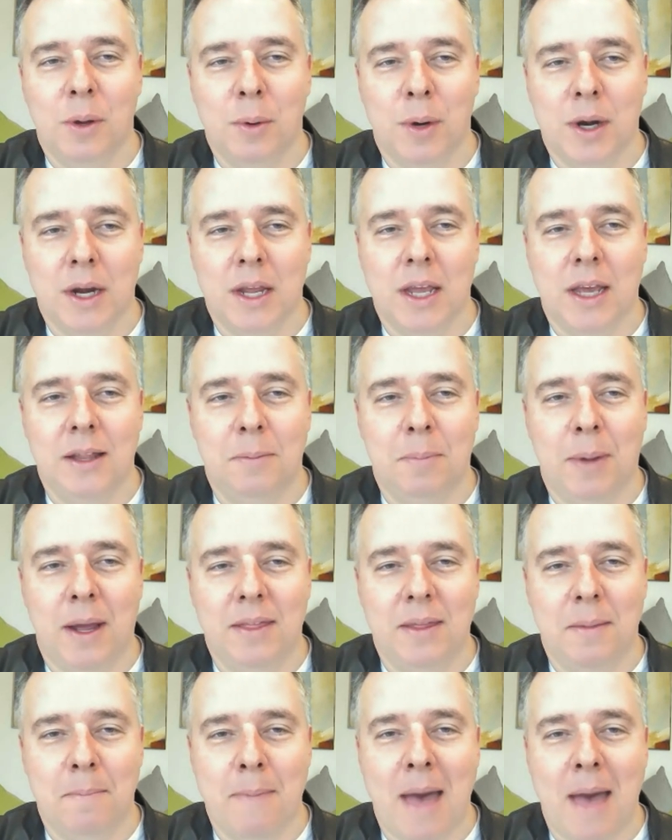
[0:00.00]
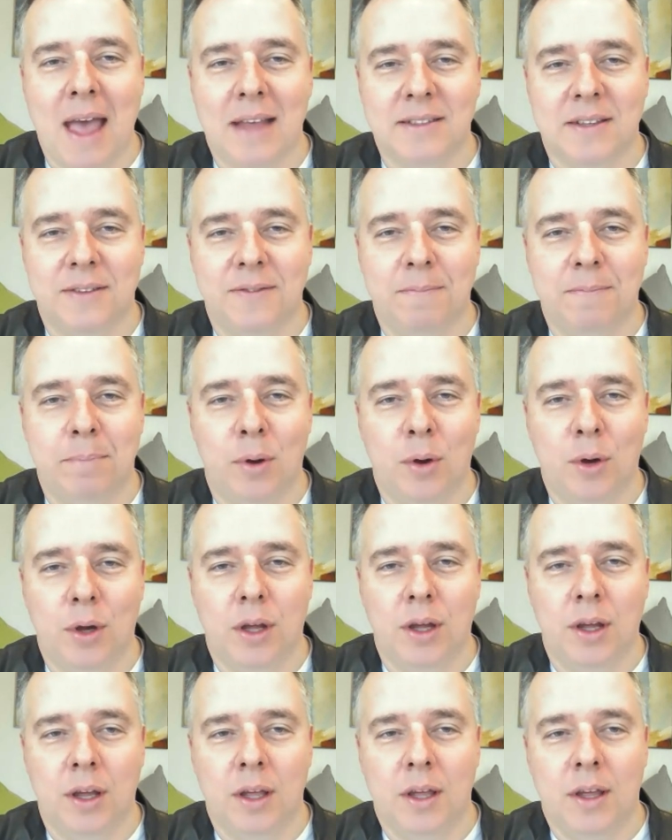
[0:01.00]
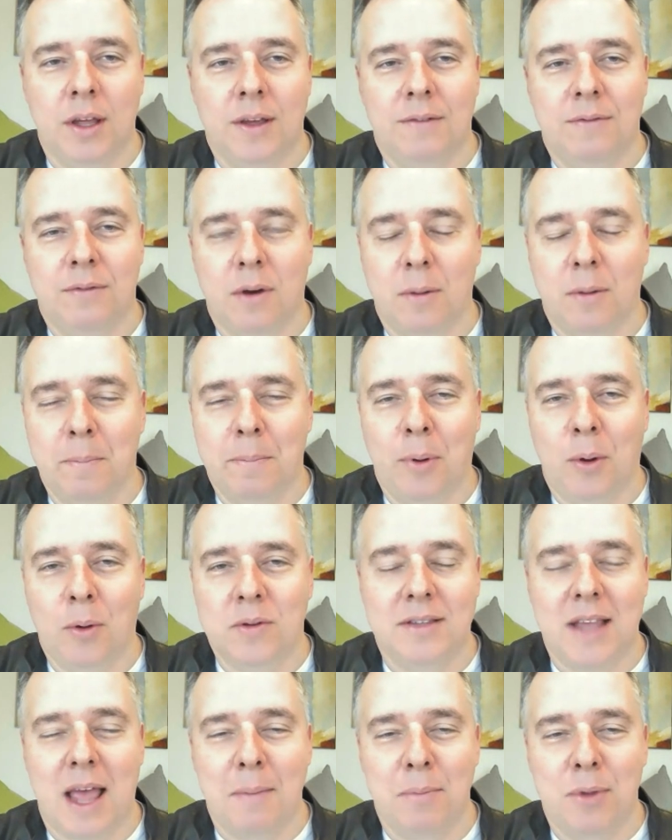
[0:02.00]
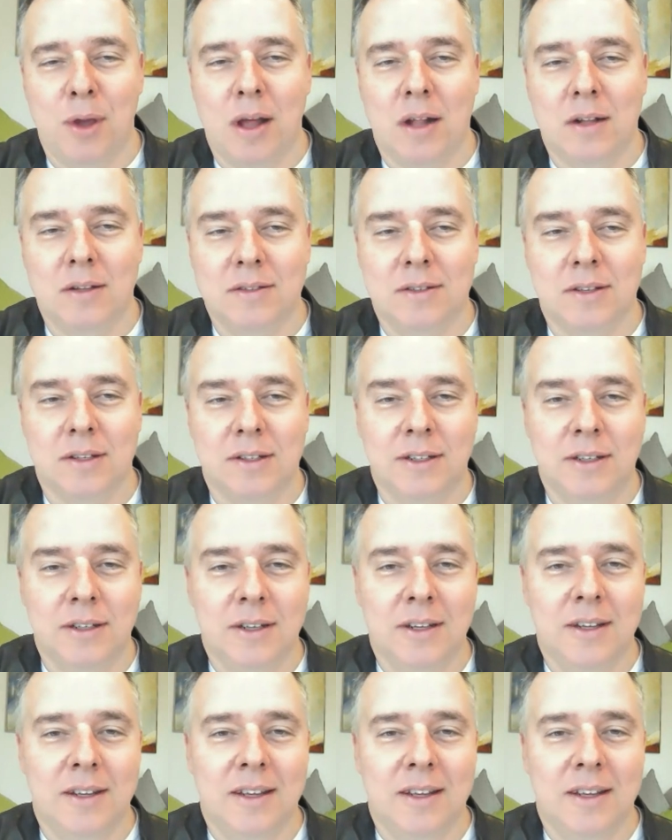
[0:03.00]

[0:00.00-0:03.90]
we were hit by the massive book from Paul Samuelson.